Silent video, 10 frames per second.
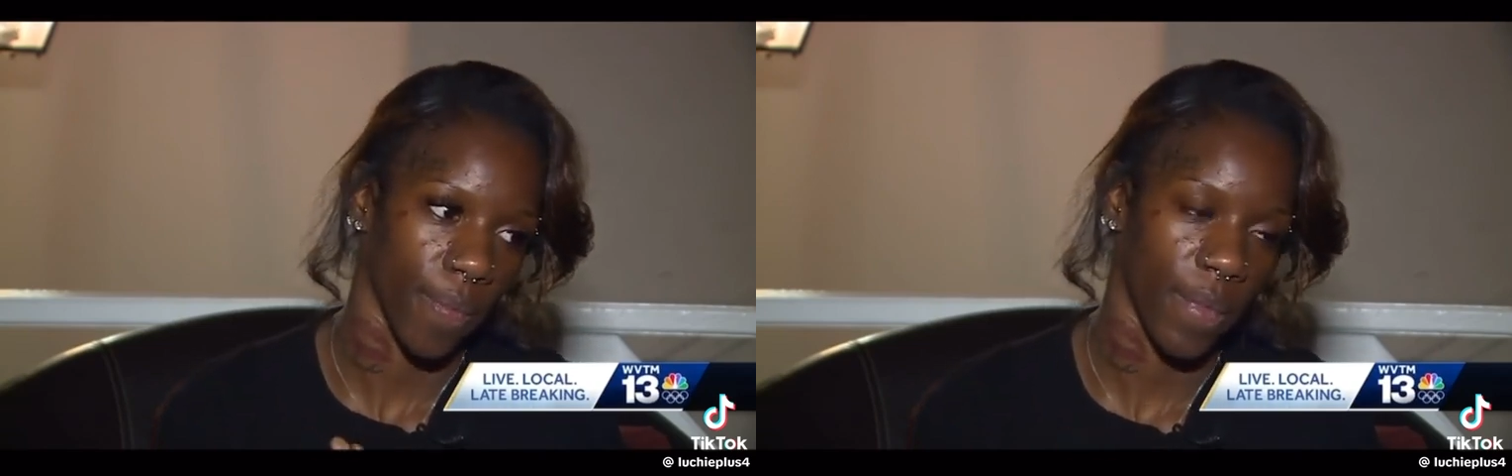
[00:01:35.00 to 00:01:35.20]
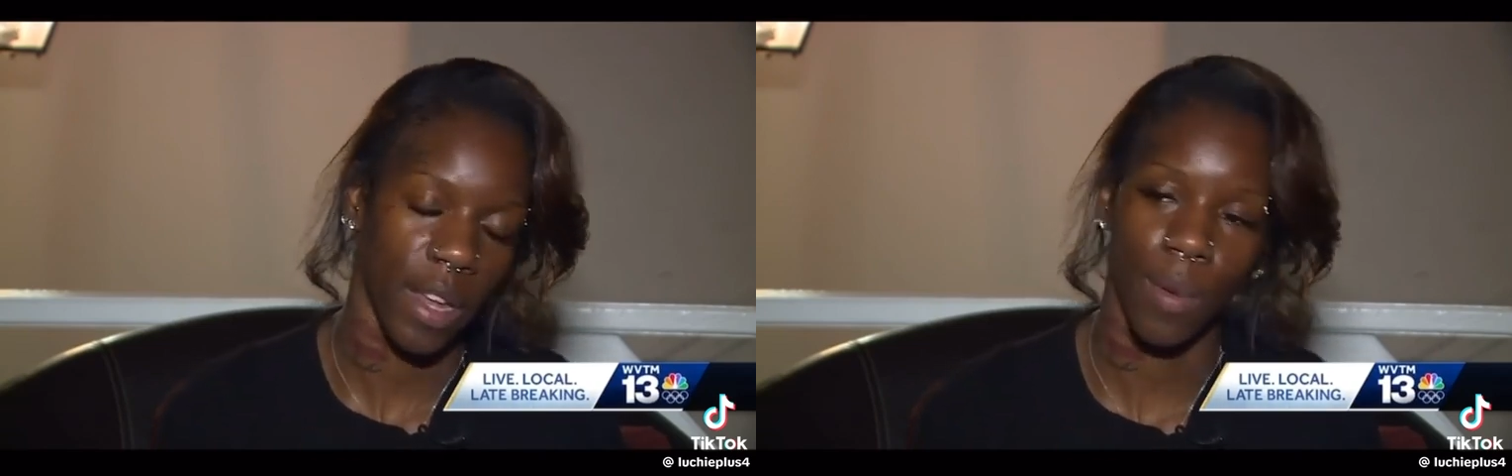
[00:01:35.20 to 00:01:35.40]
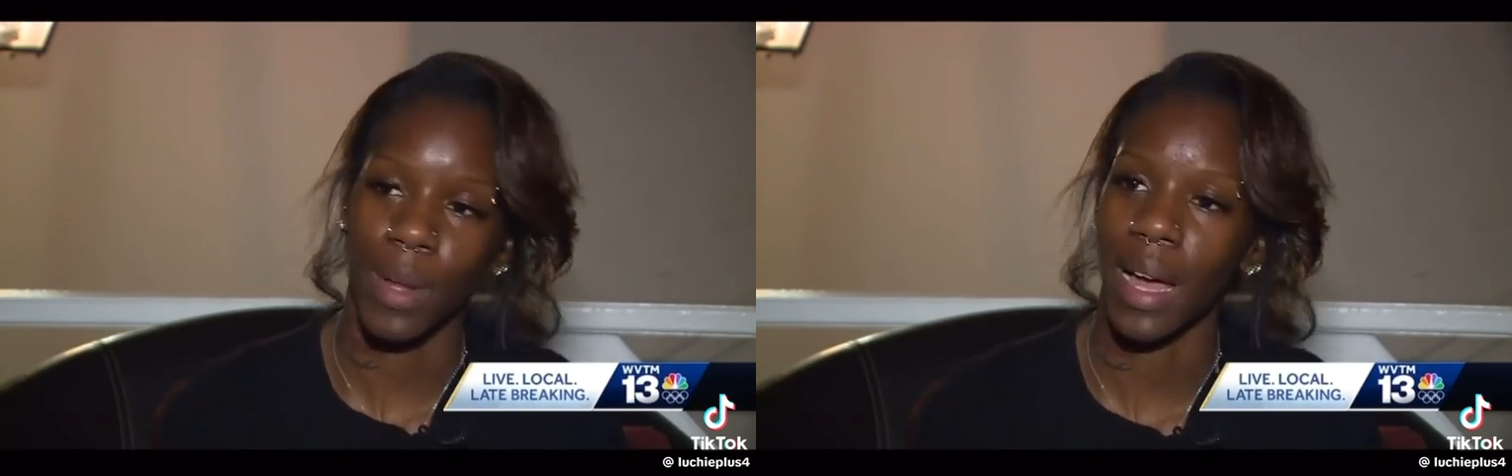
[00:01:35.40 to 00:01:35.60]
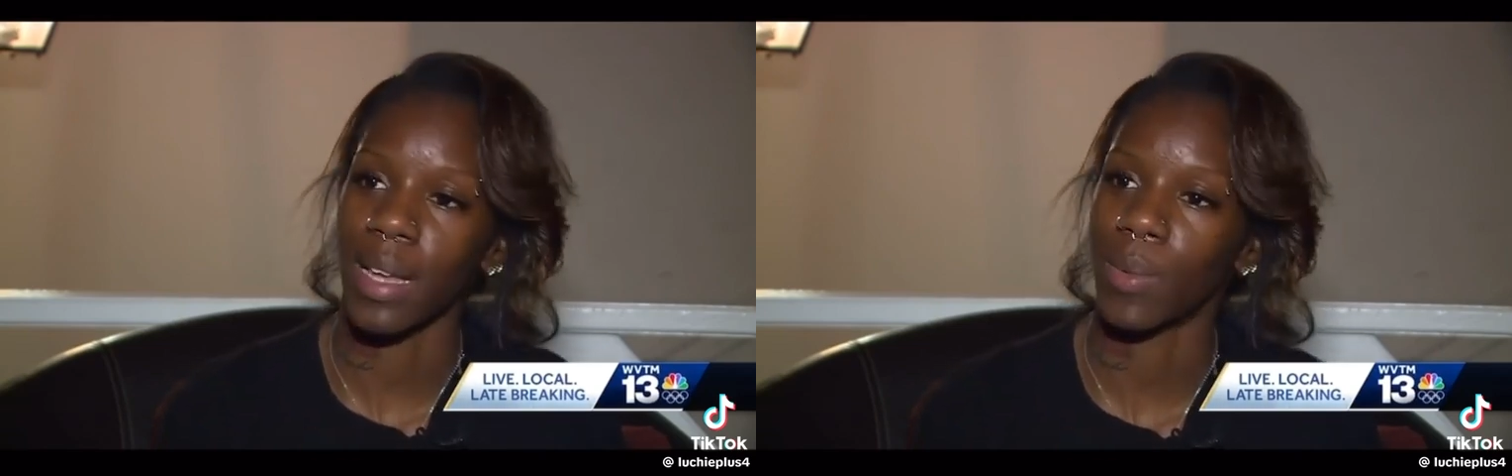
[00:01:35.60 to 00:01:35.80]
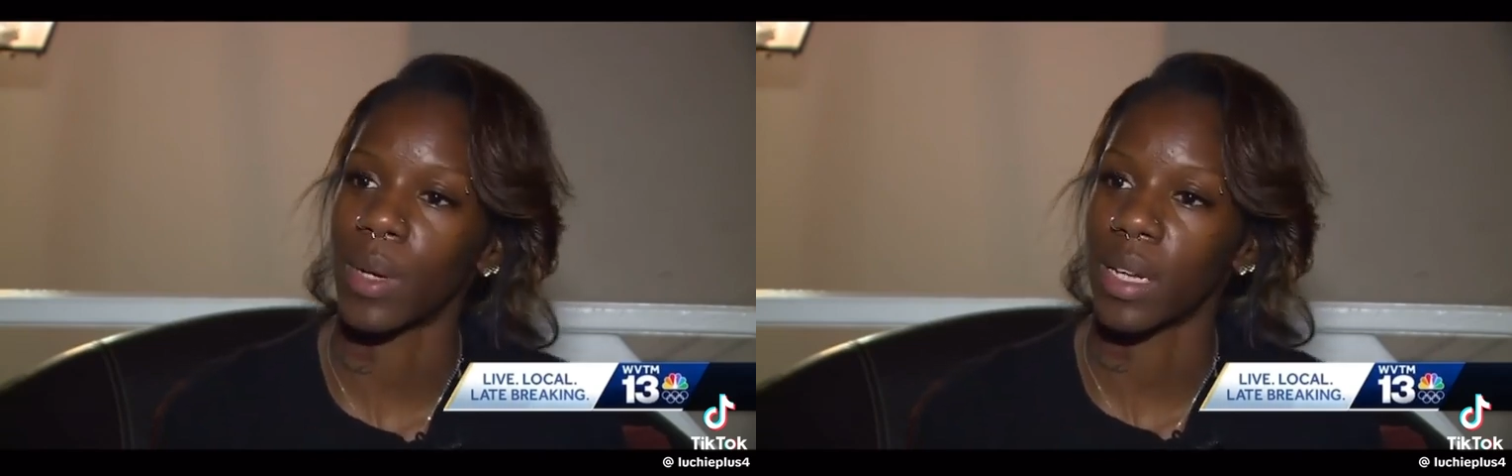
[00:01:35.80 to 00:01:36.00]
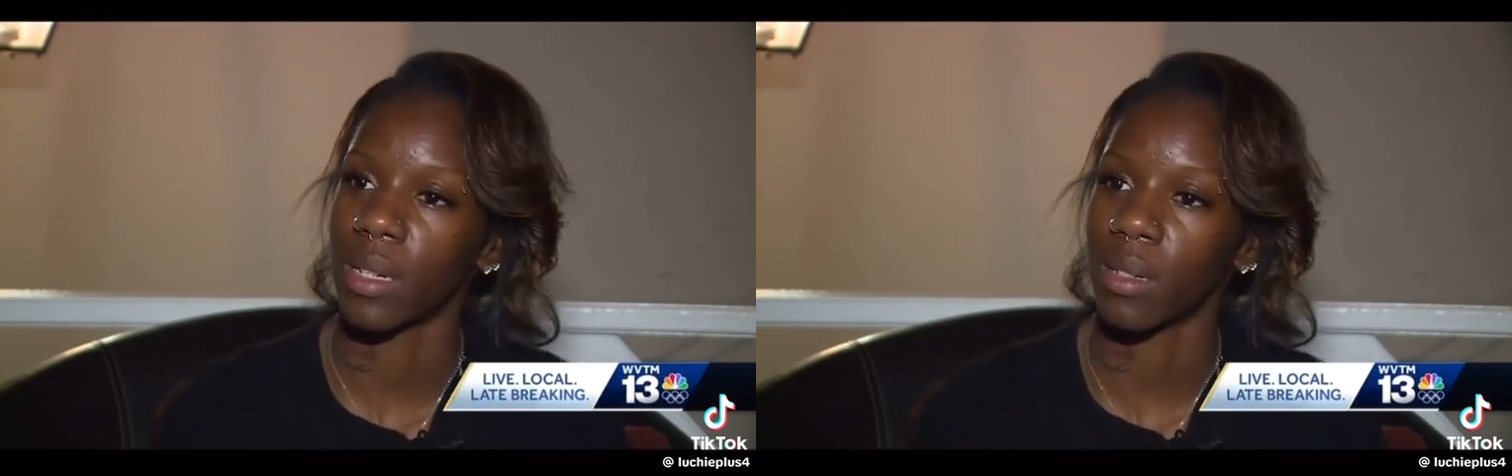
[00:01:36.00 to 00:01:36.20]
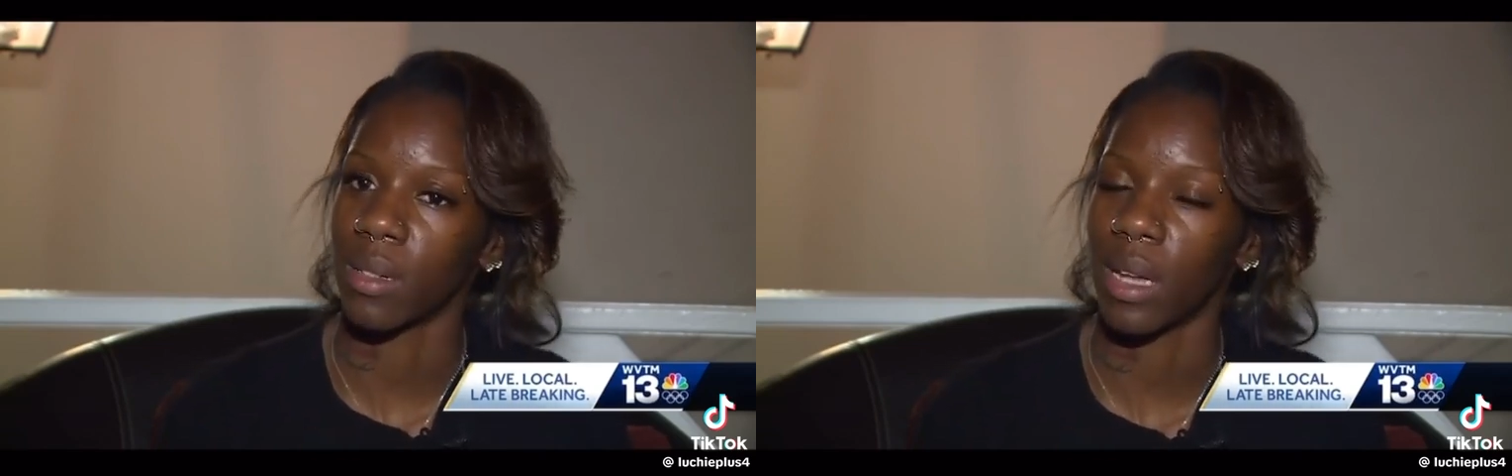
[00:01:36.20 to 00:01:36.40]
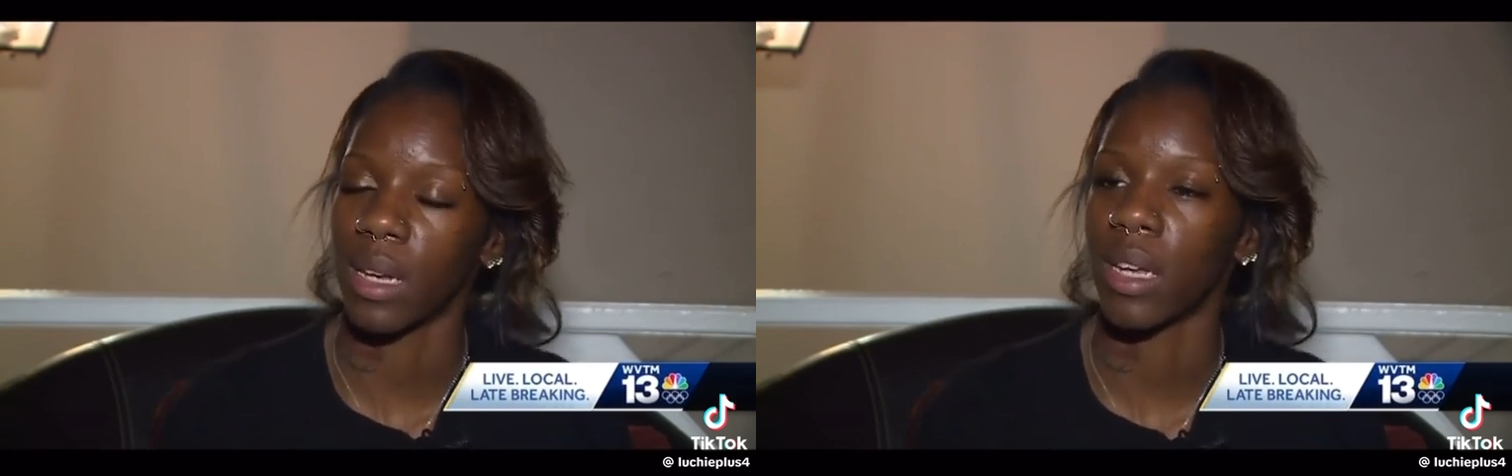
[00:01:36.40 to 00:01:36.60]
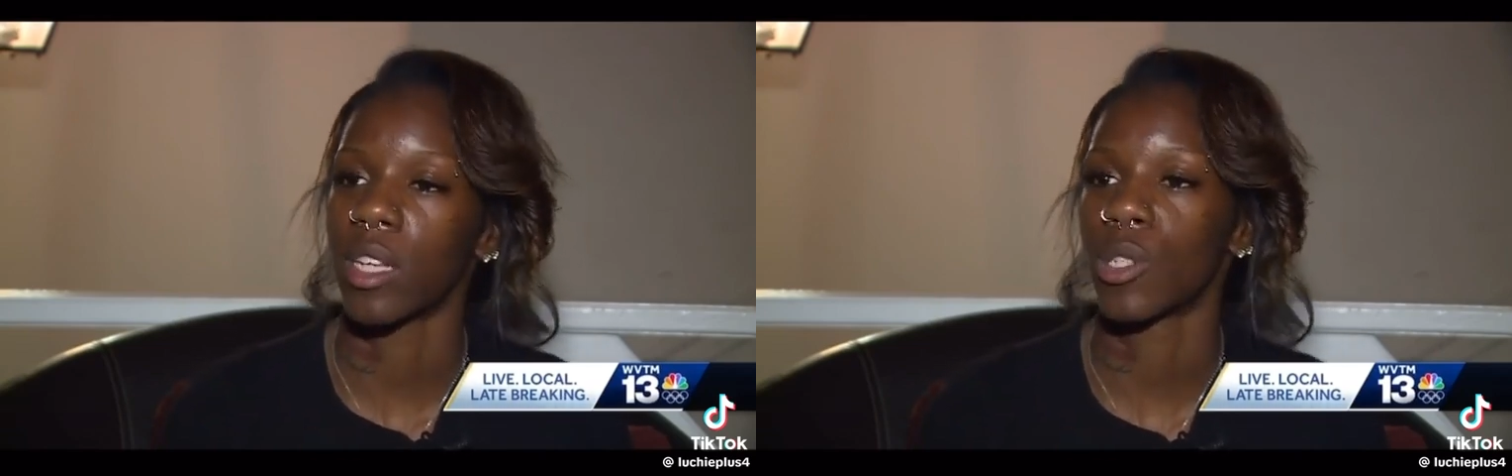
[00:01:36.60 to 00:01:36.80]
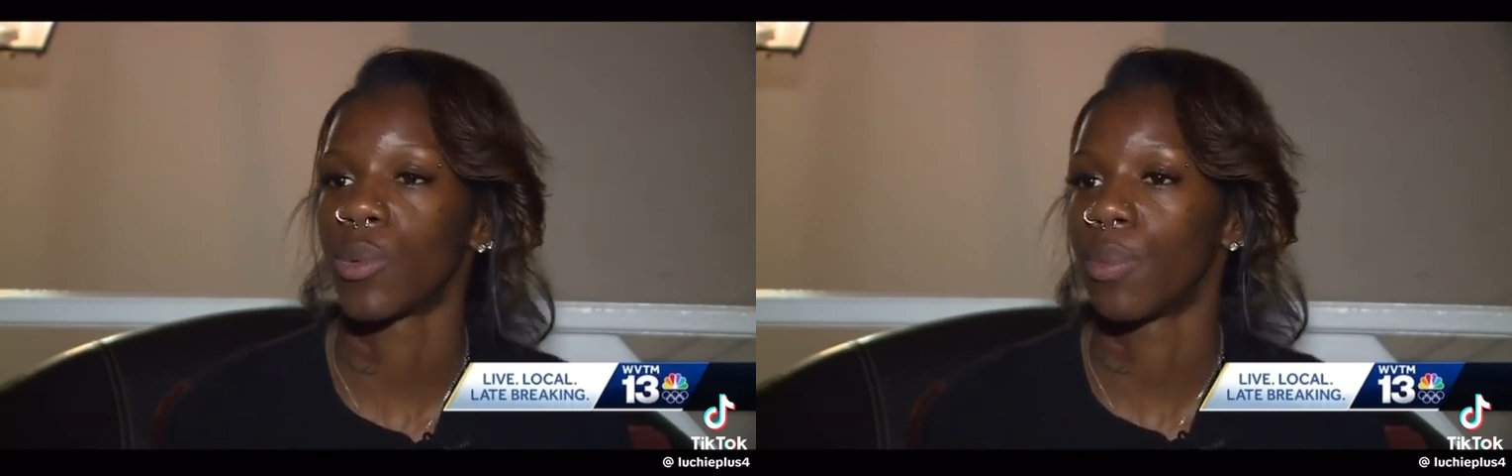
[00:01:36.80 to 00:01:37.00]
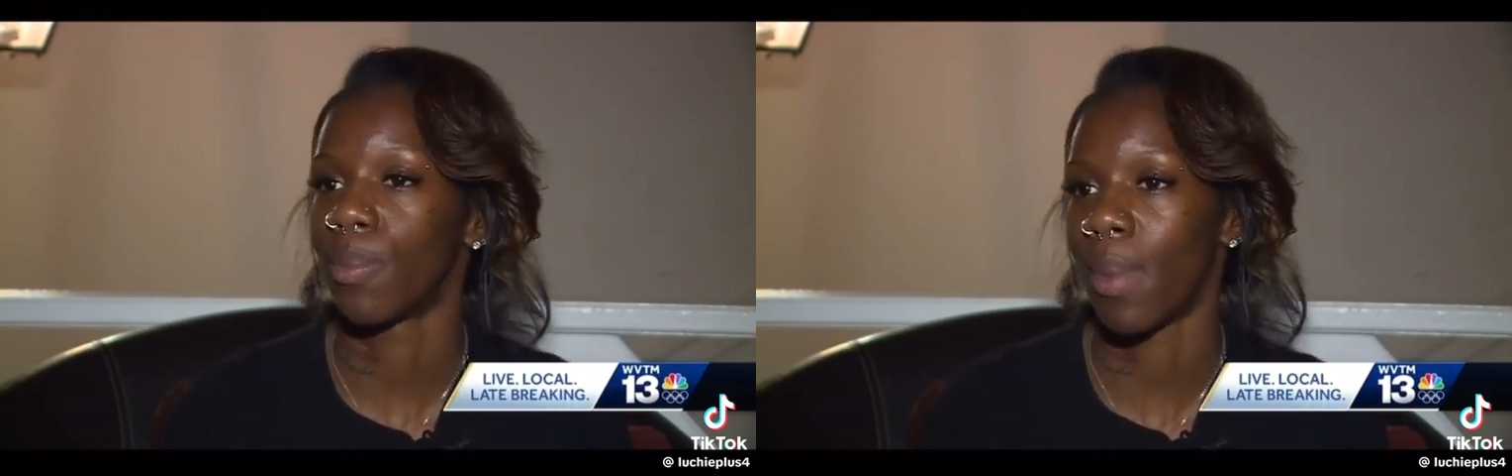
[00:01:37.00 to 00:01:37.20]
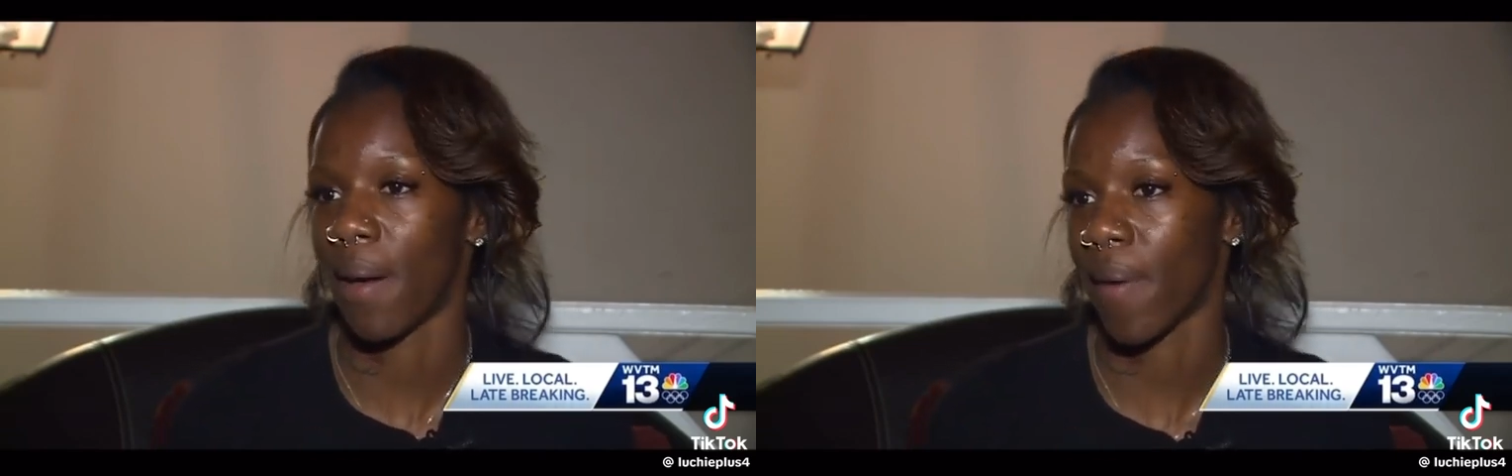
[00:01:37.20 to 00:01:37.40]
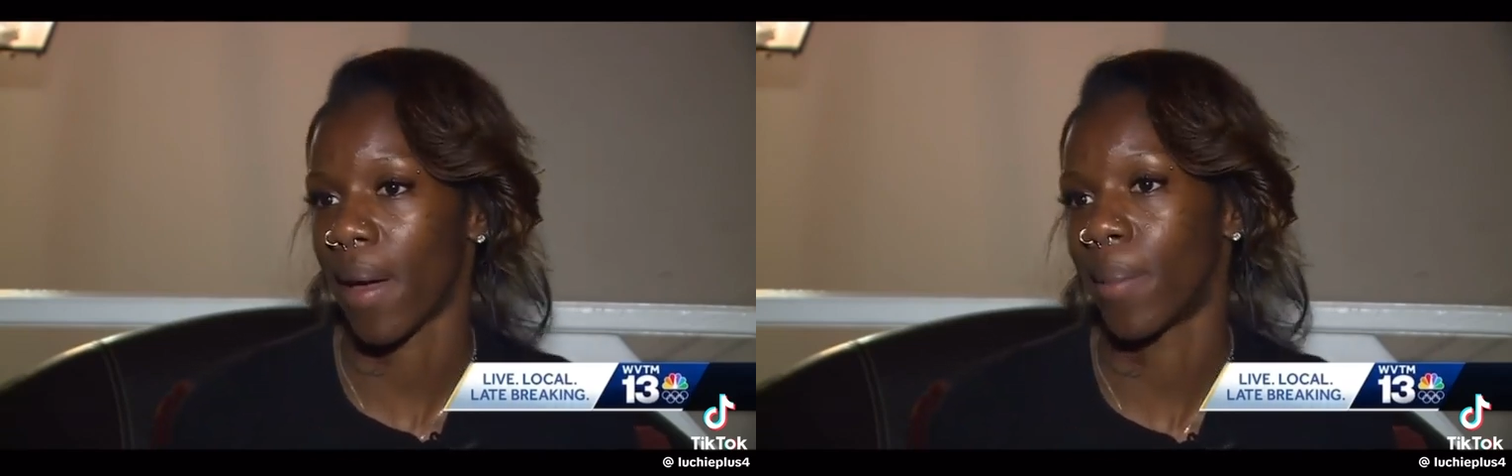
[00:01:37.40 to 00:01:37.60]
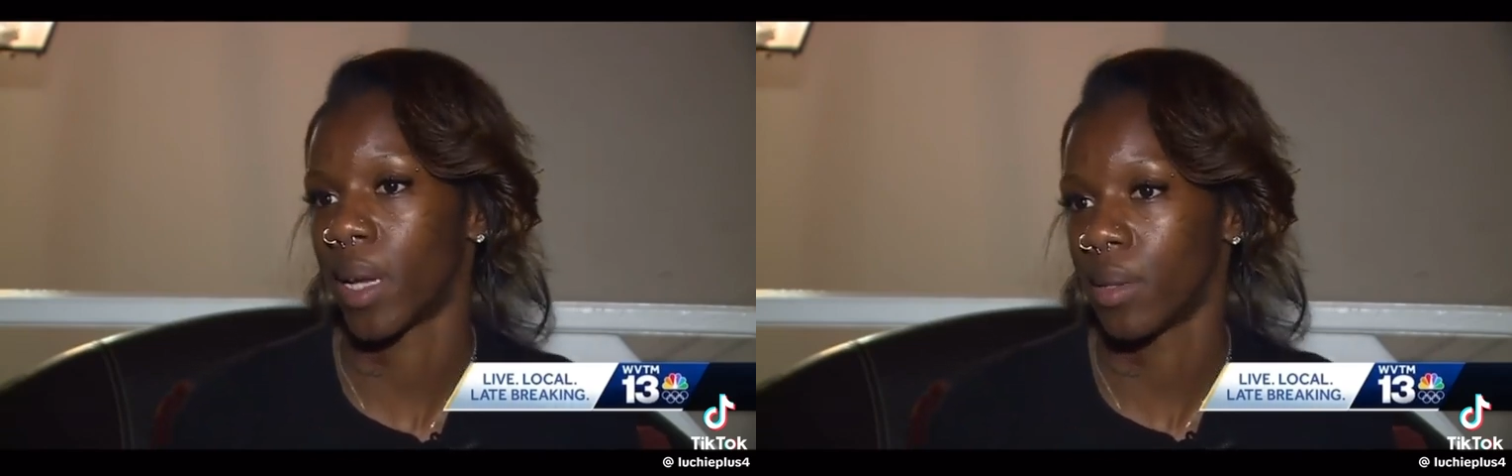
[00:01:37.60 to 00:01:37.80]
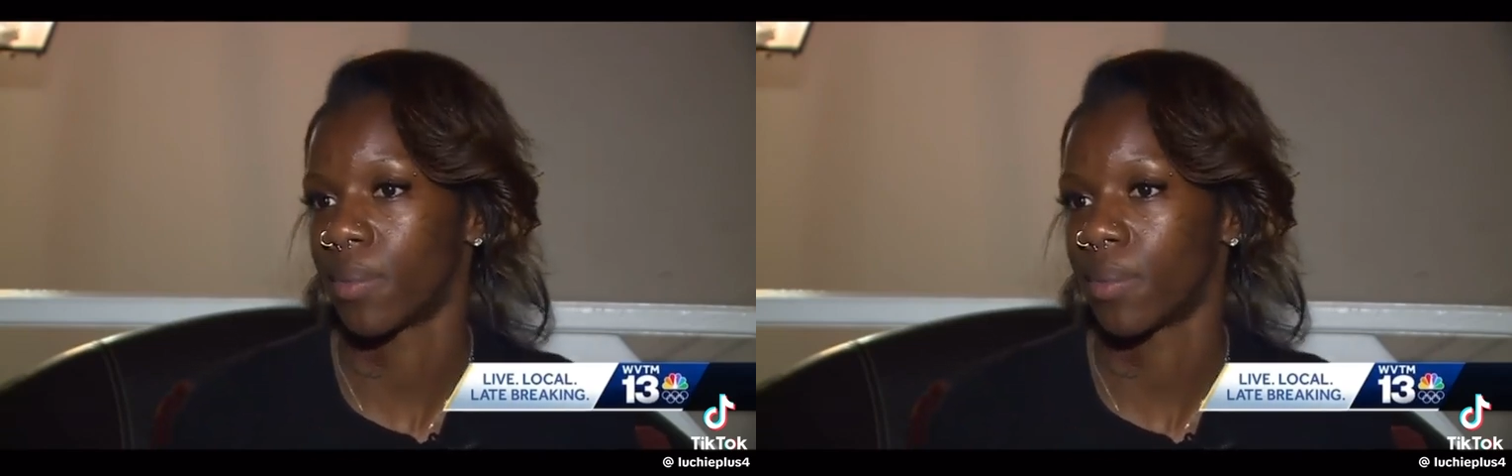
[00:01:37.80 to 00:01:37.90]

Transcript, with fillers: they don't realize what they did to my family.